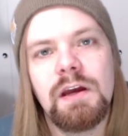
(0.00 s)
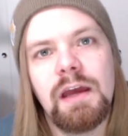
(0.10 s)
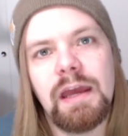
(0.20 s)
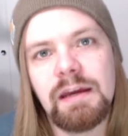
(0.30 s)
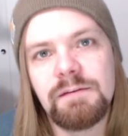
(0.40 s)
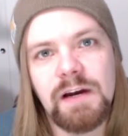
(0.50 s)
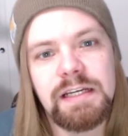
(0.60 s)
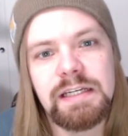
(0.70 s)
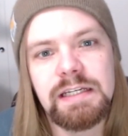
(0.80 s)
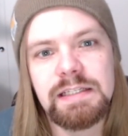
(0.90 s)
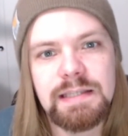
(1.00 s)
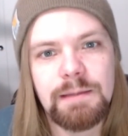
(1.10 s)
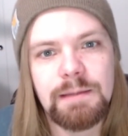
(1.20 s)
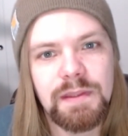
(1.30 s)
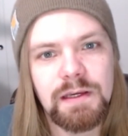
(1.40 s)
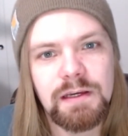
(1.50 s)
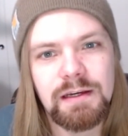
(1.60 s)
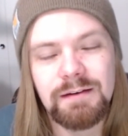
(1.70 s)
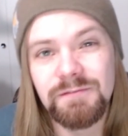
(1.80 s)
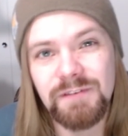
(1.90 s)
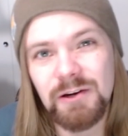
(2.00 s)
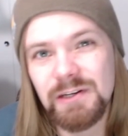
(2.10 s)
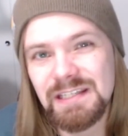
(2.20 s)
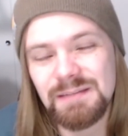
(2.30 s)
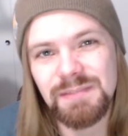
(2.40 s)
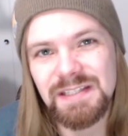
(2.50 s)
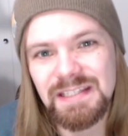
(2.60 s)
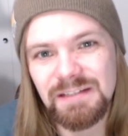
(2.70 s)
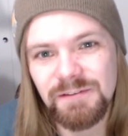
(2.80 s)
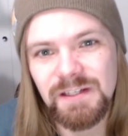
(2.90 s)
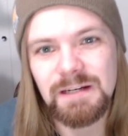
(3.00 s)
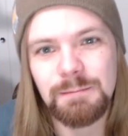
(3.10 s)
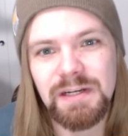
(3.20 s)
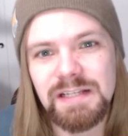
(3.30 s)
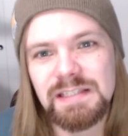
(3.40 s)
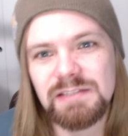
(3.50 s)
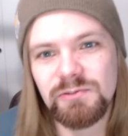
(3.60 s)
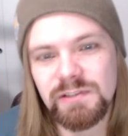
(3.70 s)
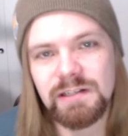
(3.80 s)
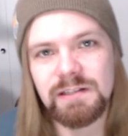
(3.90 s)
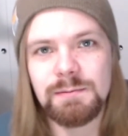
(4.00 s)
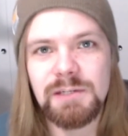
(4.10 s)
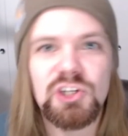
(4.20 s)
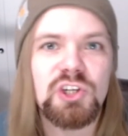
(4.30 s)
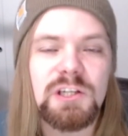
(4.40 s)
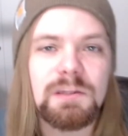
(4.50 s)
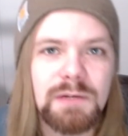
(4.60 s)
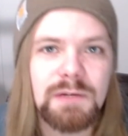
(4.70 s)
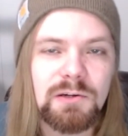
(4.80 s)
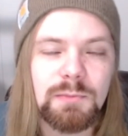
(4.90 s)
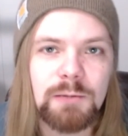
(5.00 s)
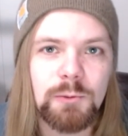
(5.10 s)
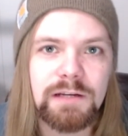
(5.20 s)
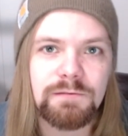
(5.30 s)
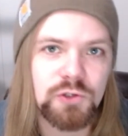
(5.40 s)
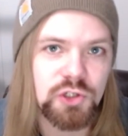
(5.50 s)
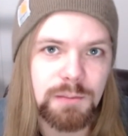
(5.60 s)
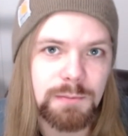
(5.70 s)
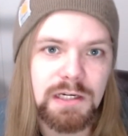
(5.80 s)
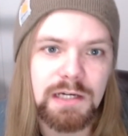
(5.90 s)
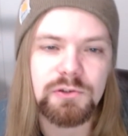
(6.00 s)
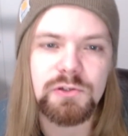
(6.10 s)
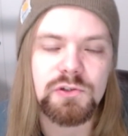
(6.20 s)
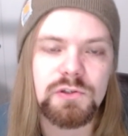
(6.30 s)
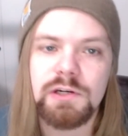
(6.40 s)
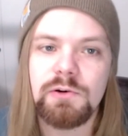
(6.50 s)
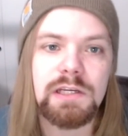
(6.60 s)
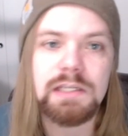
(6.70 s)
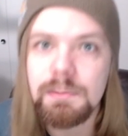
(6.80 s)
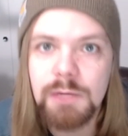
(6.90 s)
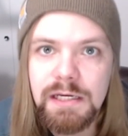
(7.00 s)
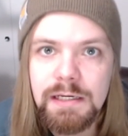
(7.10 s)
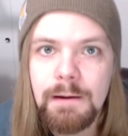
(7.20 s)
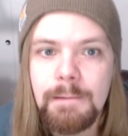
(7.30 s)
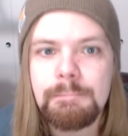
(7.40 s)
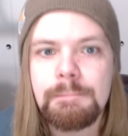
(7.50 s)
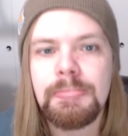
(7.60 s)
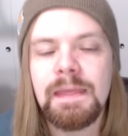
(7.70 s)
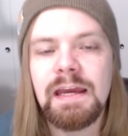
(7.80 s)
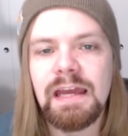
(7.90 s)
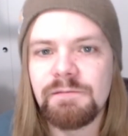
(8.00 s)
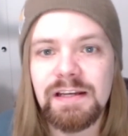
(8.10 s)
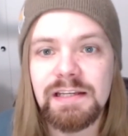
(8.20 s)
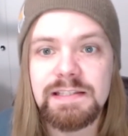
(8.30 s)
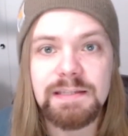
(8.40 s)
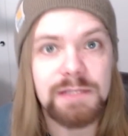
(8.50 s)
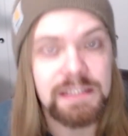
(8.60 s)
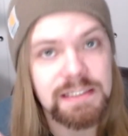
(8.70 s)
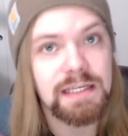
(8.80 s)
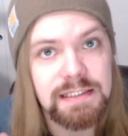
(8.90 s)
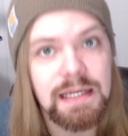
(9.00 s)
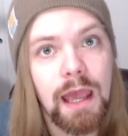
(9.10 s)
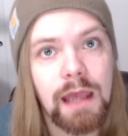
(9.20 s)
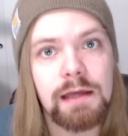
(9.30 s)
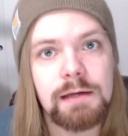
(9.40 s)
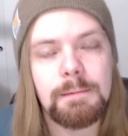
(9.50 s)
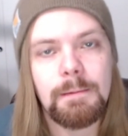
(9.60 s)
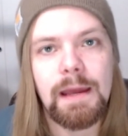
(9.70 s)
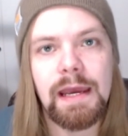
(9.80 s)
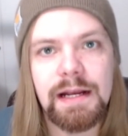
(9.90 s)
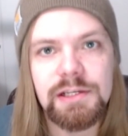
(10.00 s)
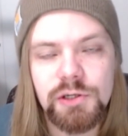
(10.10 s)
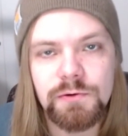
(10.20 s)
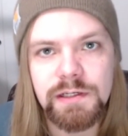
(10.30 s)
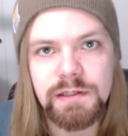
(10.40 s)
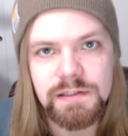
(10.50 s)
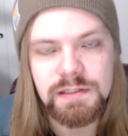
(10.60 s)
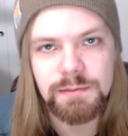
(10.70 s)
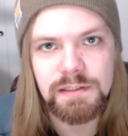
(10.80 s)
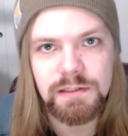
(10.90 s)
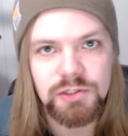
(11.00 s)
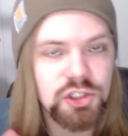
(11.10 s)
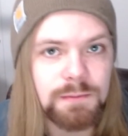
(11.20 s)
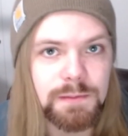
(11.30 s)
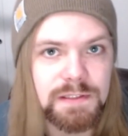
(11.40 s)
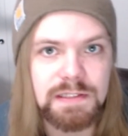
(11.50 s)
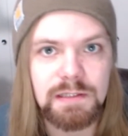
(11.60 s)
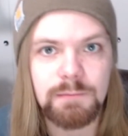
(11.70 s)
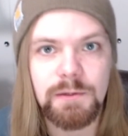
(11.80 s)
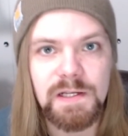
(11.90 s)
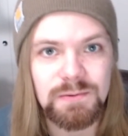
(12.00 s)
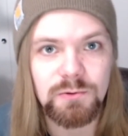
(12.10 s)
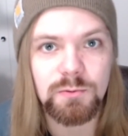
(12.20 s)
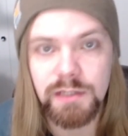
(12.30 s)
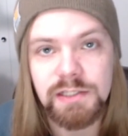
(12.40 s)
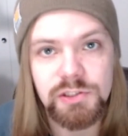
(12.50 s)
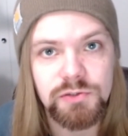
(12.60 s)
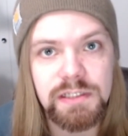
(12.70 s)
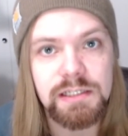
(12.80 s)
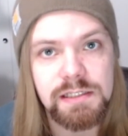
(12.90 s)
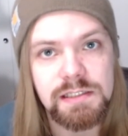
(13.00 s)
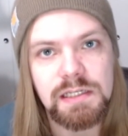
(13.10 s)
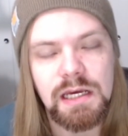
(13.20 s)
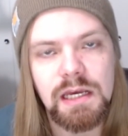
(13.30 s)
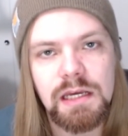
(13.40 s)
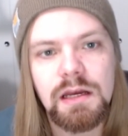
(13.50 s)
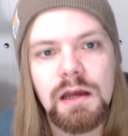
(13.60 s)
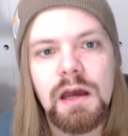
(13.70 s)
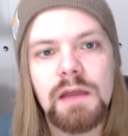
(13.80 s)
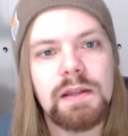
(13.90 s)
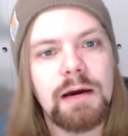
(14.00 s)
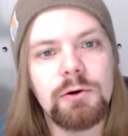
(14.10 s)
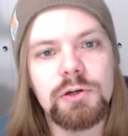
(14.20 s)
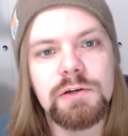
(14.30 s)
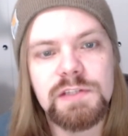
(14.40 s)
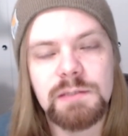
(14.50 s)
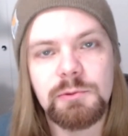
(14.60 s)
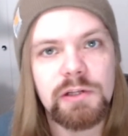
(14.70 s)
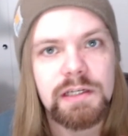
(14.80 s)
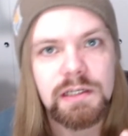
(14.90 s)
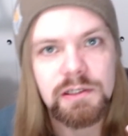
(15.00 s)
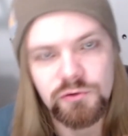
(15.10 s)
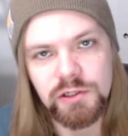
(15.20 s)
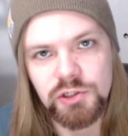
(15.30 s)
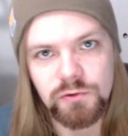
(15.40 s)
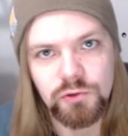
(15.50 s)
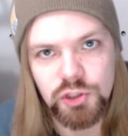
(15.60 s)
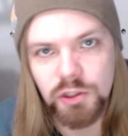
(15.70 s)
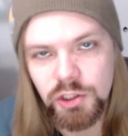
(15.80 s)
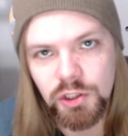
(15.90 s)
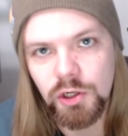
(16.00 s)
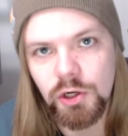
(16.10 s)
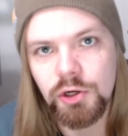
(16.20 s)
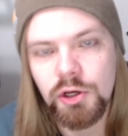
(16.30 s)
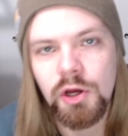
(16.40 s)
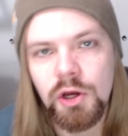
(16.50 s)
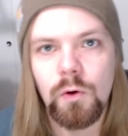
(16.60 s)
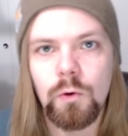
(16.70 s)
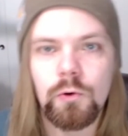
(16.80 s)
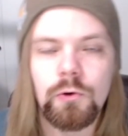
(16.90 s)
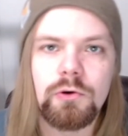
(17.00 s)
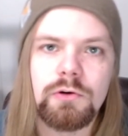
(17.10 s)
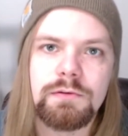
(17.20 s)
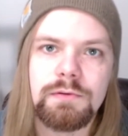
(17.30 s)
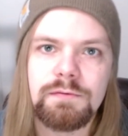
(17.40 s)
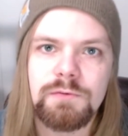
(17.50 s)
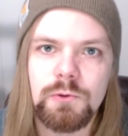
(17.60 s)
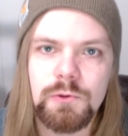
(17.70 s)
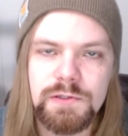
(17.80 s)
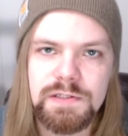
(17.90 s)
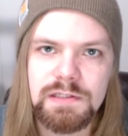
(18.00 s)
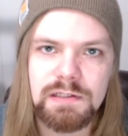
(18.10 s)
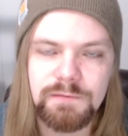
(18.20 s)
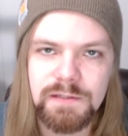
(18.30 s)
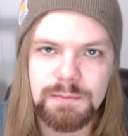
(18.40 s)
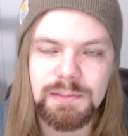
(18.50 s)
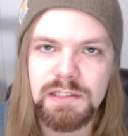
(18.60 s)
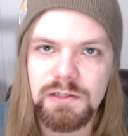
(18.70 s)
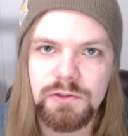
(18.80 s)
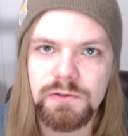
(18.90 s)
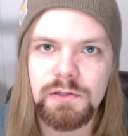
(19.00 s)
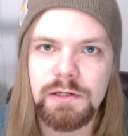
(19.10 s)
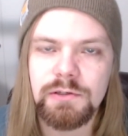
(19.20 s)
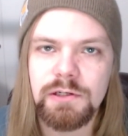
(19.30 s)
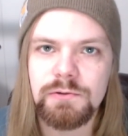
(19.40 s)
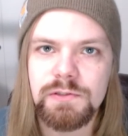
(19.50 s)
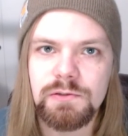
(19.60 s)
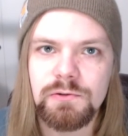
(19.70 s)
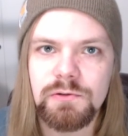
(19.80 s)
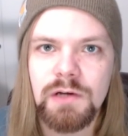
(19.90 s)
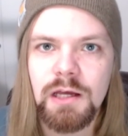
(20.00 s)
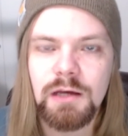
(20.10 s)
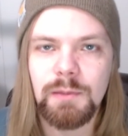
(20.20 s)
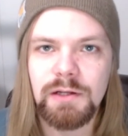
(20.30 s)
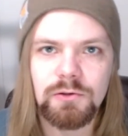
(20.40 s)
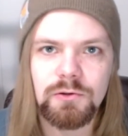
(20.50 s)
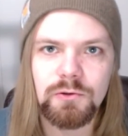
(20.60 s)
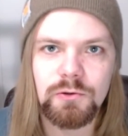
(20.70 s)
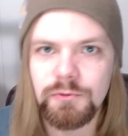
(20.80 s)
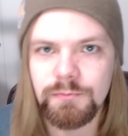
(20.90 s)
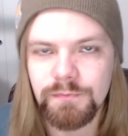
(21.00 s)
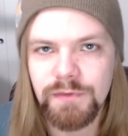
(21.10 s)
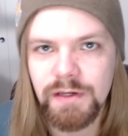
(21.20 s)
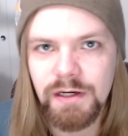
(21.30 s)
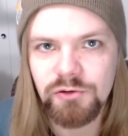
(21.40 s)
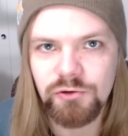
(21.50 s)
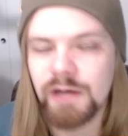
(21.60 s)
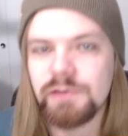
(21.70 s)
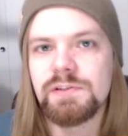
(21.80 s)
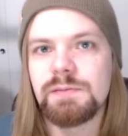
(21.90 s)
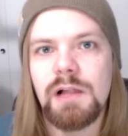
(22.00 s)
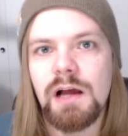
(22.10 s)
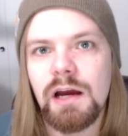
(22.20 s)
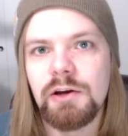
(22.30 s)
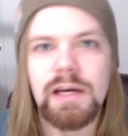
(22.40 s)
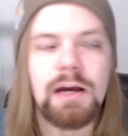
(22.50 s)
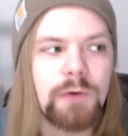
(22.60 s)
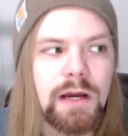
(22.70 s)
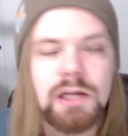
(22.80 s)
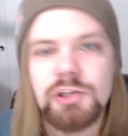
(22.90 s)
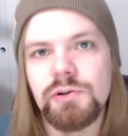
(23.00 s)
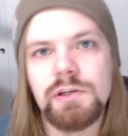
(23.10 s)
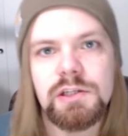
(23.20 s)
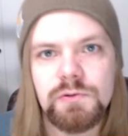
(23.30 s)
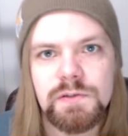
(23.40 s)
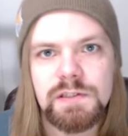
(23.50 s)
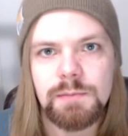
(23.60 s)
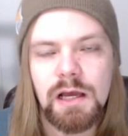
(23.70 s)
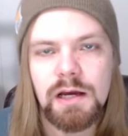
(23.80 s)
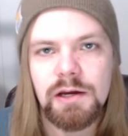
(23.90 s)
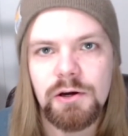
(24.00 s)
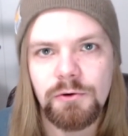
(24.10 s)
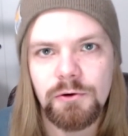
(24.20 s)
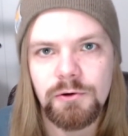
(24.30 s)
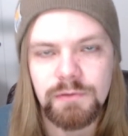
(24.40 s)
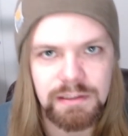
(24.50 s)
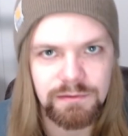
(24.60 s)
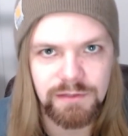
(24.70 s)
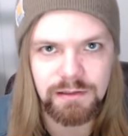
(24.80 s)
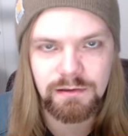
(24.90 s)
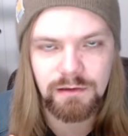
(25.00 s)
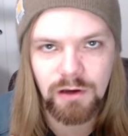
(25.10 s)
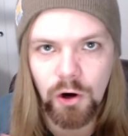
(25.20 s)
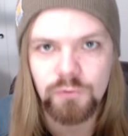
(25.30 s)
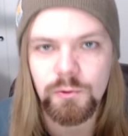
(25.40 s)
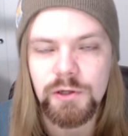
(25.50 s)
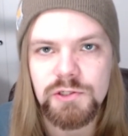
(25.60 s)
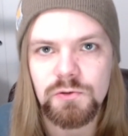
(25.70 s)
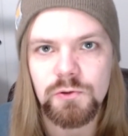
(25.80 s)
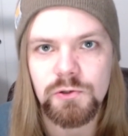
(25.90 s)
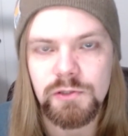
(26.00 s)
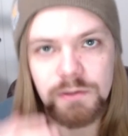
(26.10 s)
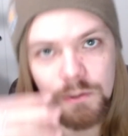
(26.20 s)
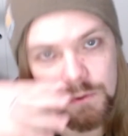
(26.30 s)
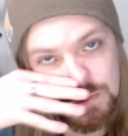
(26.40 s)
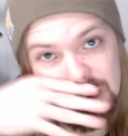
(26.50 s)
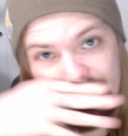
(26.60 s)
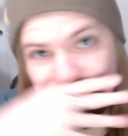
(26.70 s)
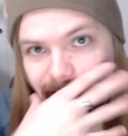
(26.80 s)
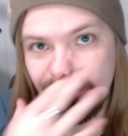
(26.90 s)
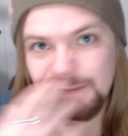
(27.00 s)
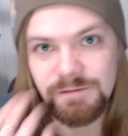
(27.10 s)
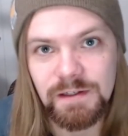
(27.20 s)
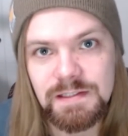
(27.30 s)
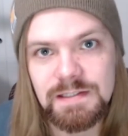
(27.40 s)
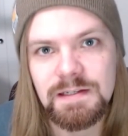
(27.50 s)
If I need something very specific, but I still need it to be cheap and I don't mind waiting for shipping, I would usually go to eBay. If I need something today and I don't need it to be the cheapest thing possible, but I do need it today, then I would go somewhere like a traditional junkyard, or of course, if it's material, I would go to my local Tractor Supply or Cal Ranch or industrial supplier, or even hardware store like Lowe's or something if it's